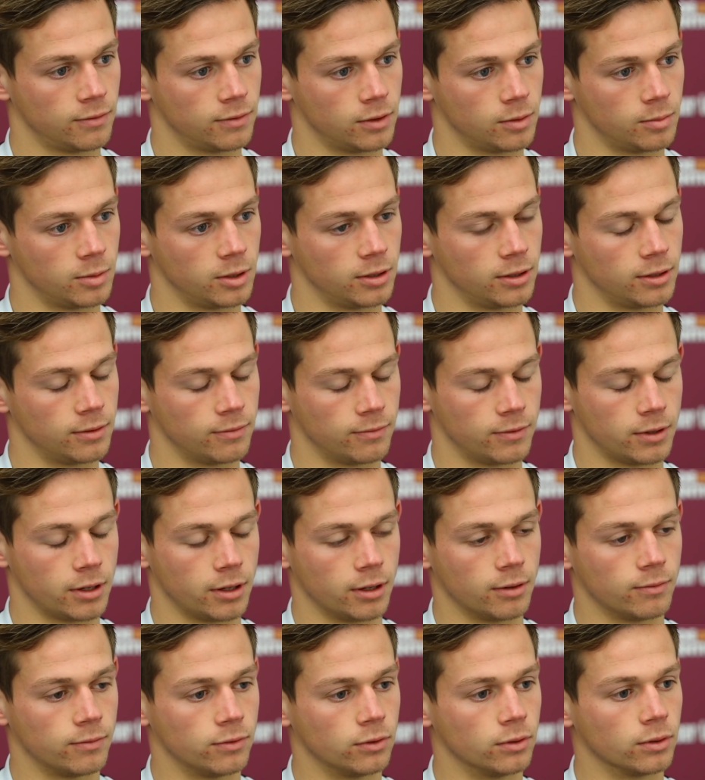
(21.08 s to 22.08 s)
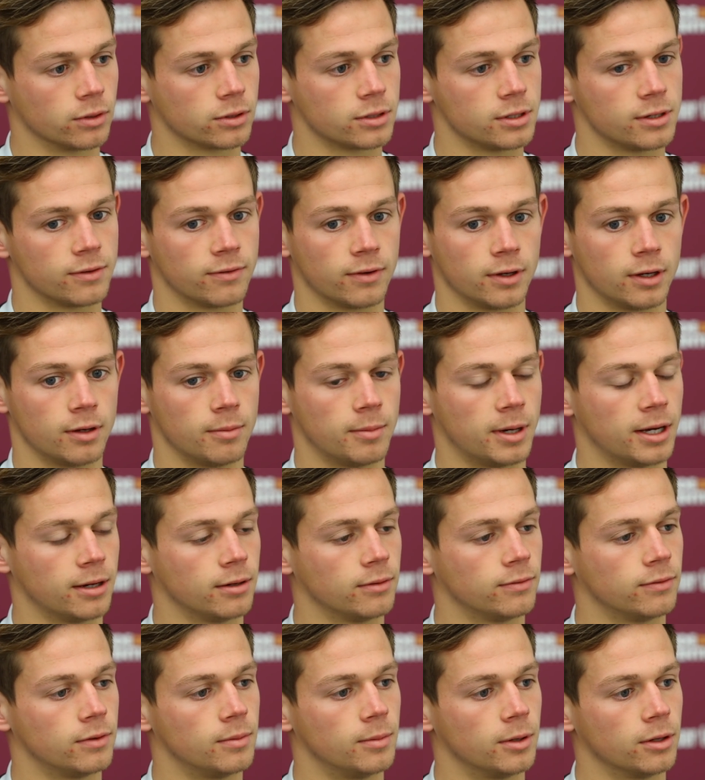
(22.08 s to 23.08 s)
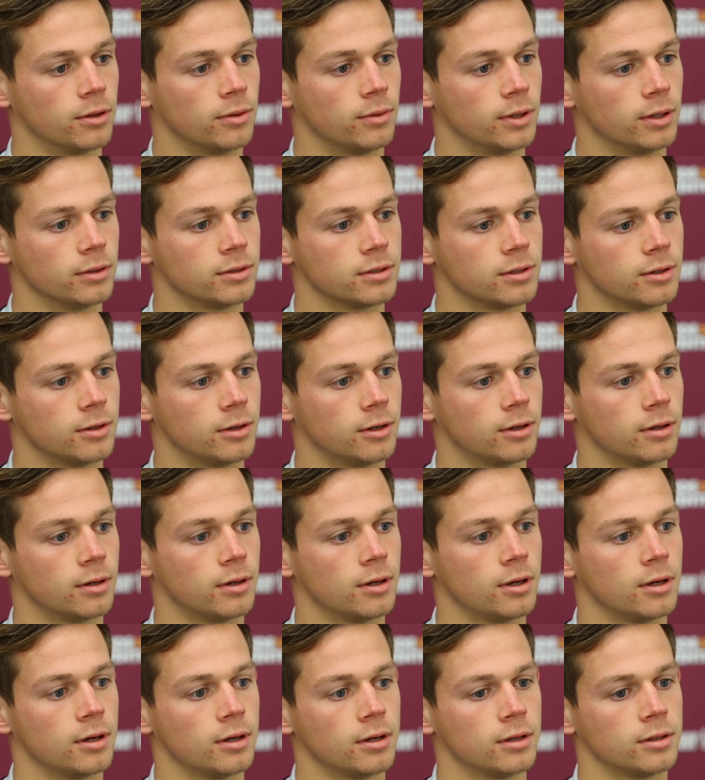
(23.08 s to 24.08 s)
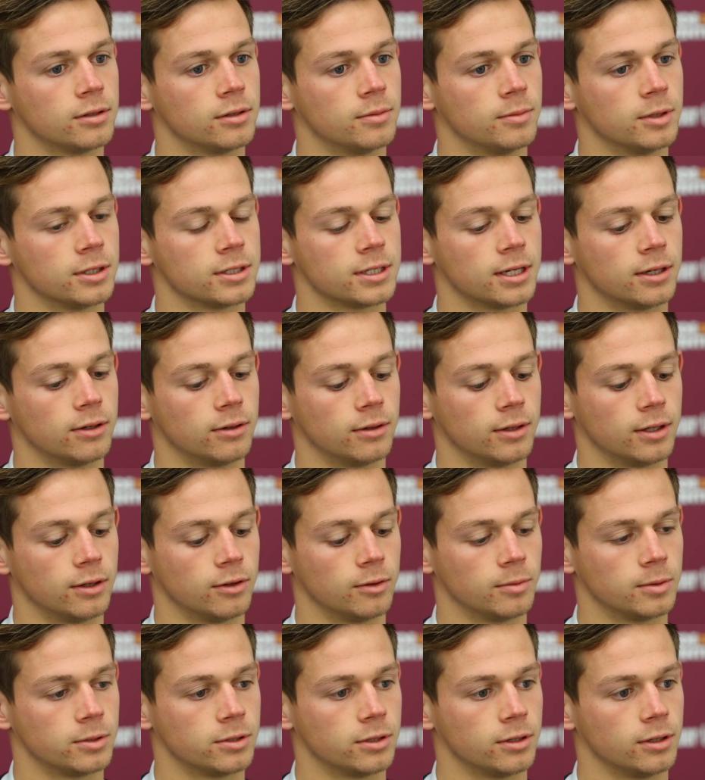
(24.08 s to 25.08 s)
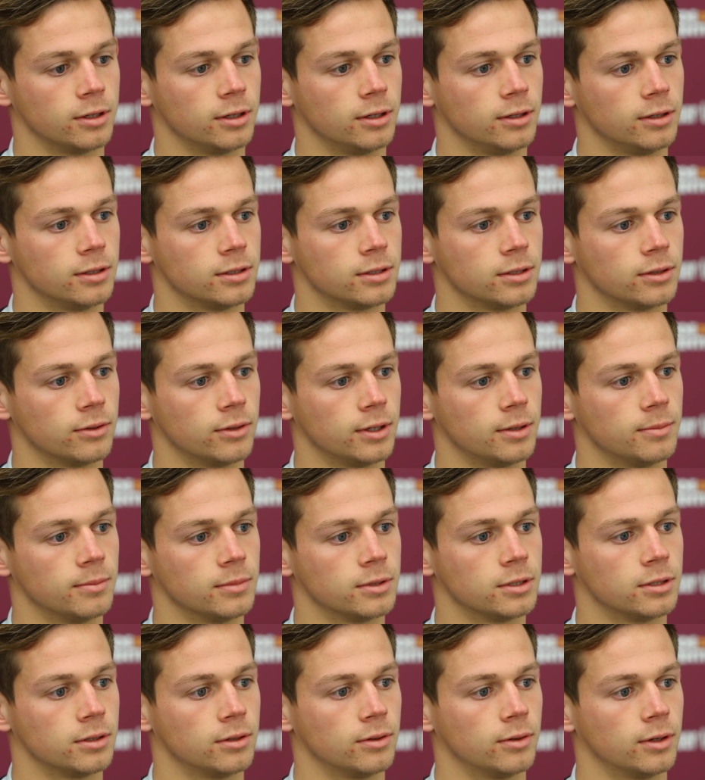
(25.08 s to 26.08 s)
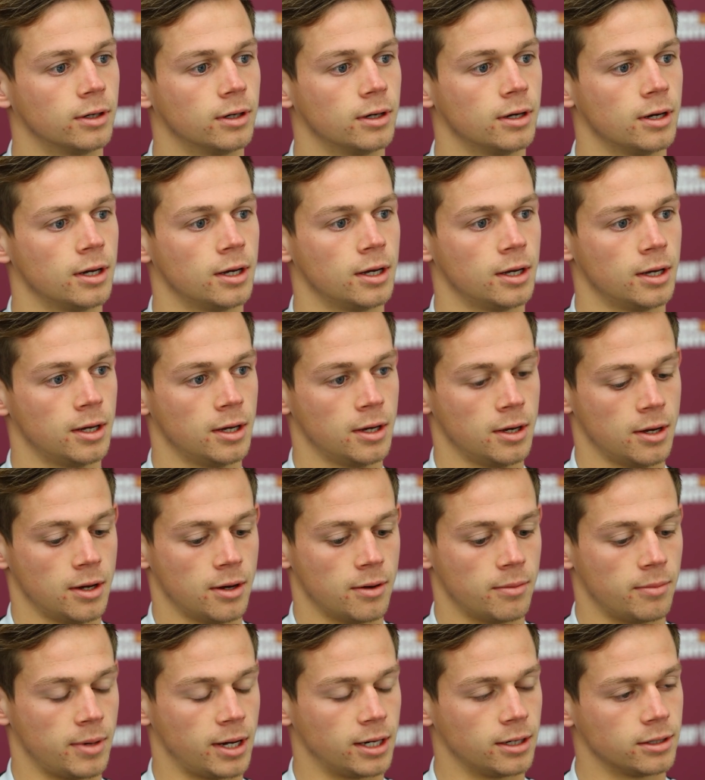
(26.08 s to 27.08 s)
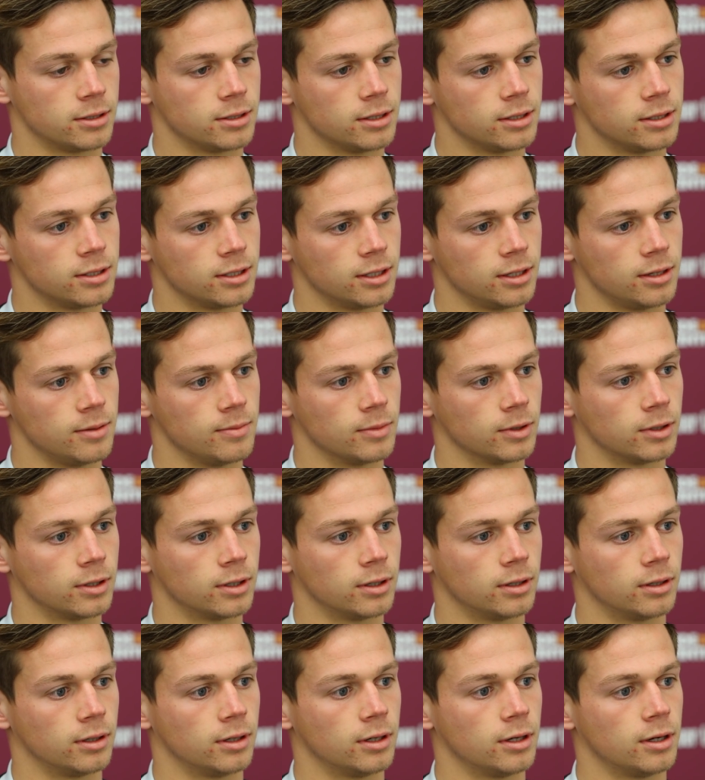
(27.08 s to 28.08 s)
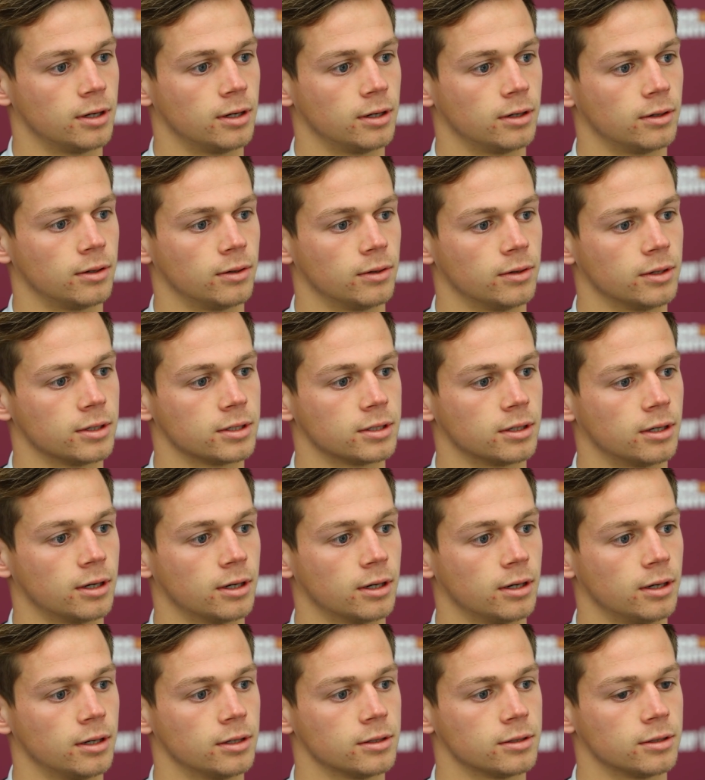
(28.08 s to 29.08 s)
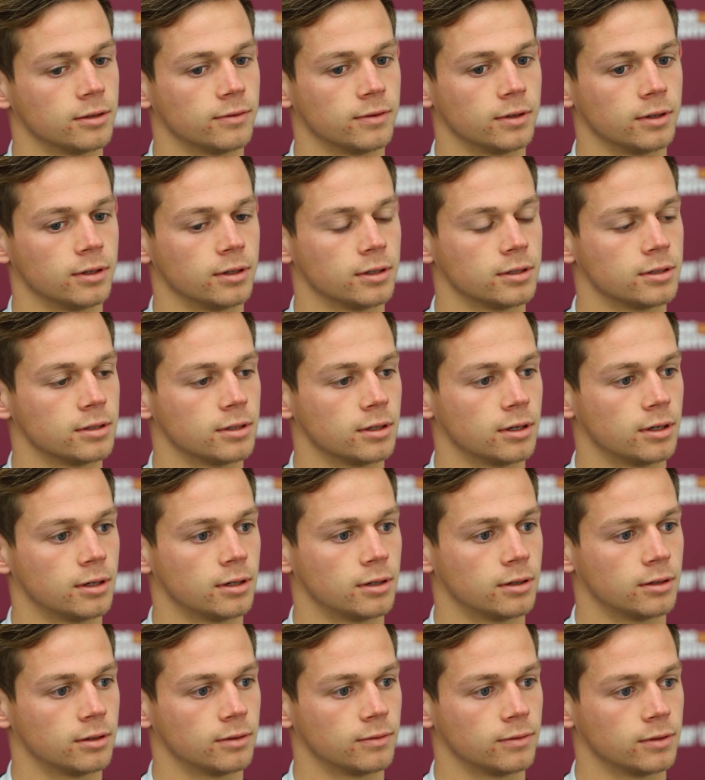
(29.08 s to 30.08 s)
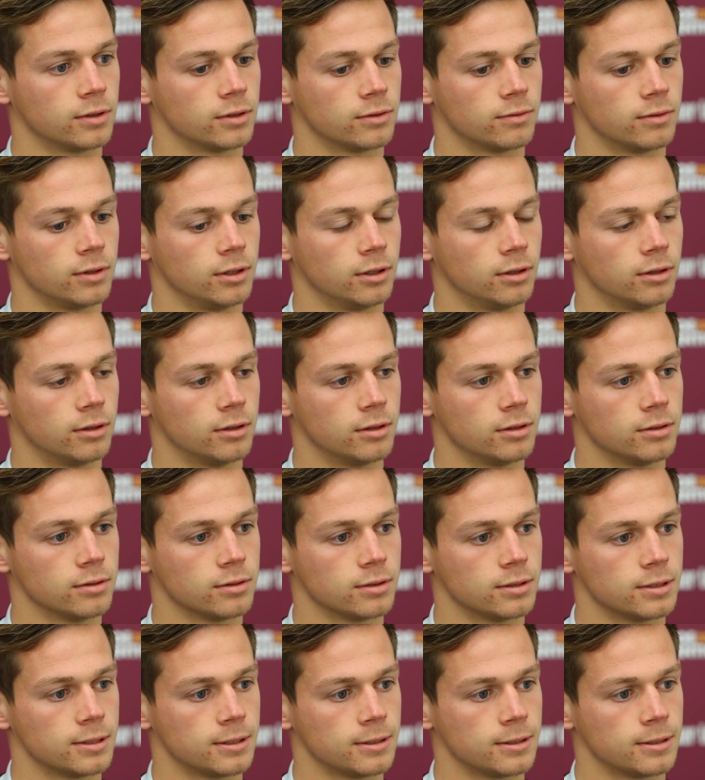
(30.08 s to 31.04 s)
would be very unfortunate for him and for Motherwell to miss out on the opportunity to him to manage the team on the sidelines. So I think it's really good news.